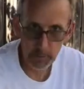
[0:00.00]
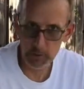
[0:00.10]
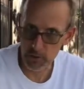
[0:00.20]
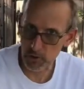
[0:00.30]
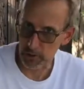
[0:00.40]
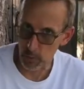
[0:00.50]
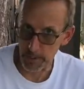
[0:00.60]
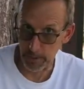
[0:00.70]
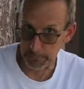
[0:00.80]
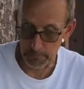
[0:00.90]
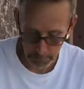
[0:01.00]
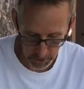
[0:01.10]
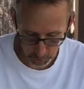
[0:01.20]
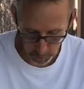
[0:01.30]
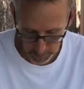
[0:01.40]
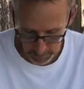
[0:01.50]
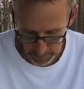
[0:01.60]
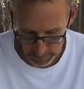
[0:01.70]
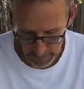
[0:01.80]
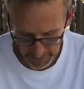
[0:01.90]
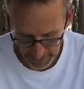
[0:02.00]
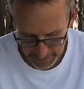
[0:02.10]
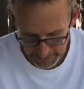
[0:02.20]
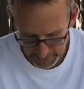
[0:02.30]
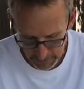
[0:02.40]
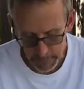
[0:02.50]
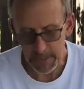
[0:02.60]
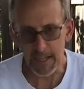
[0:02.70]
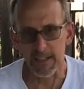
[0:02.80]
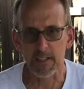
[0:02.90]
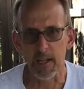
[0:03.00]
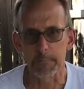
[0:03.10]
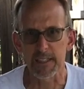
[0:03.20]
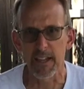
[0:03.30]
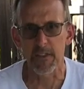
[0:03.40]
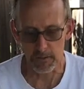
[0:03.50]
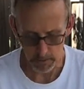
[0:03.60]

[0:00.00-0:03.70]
would certainly weigh much more than this. And these guys would be kind of clumped together.